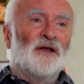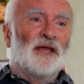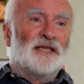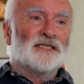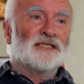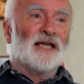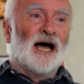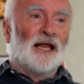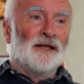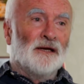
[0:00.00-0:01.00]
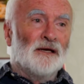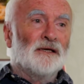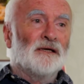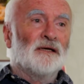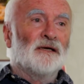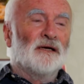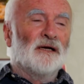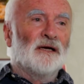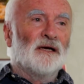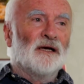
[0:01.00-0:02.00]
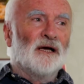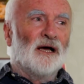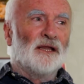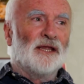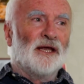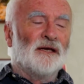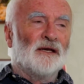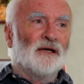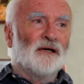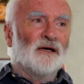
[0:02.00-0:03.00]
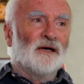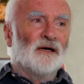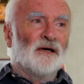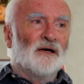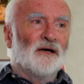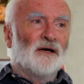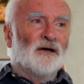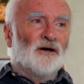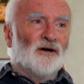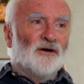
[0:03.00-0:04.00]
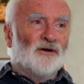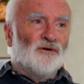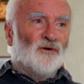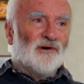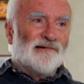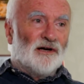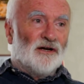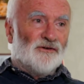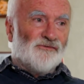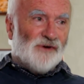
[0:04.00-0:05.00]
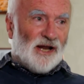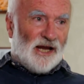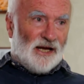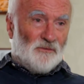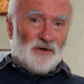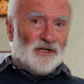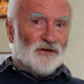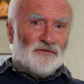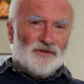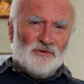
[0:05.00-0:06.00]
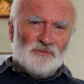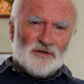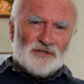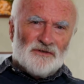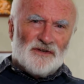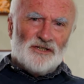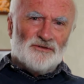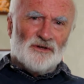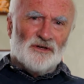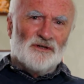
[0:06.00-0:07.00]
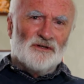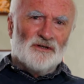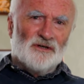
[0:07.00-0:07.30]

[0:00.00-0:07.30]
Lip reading: Then Stan. And then Nora and Ray within a few months of each other.